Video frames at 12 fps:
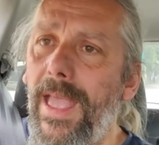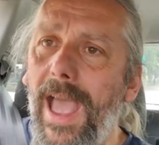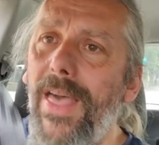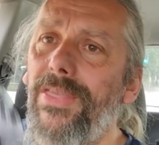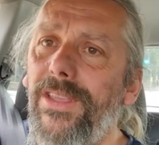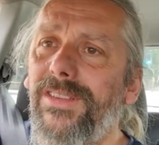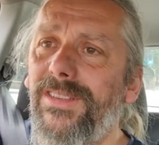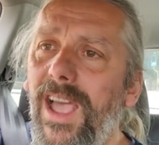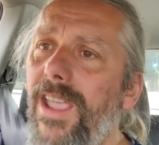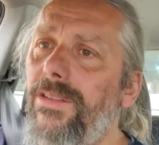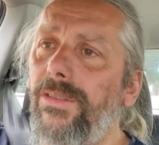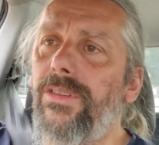And the
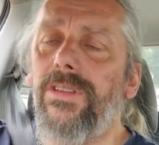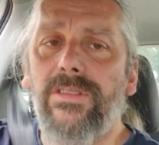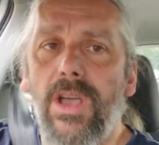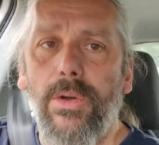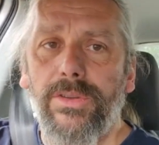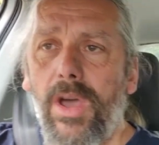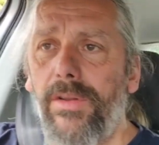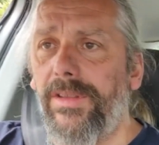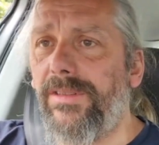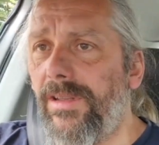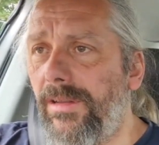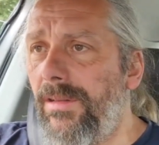cycle just goes on
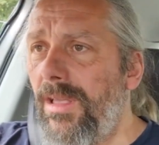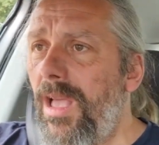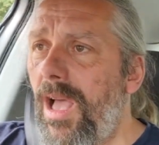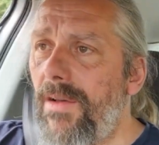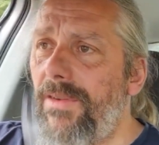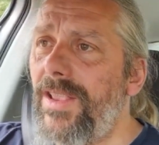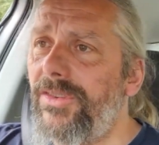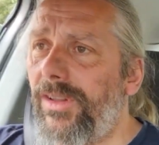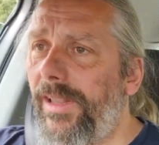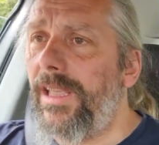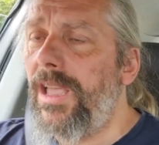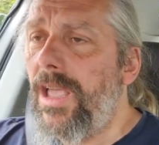until
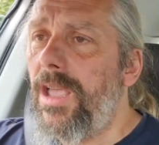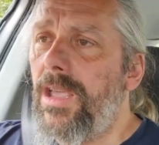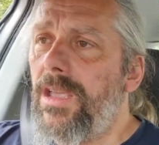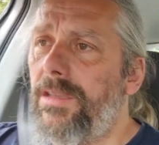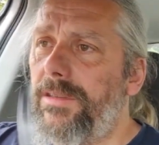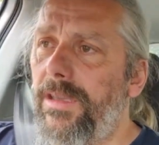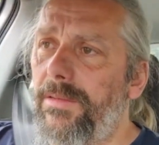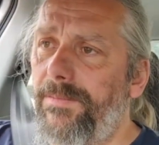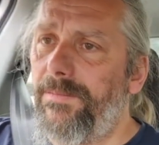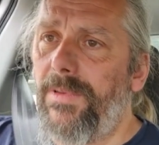eventually you've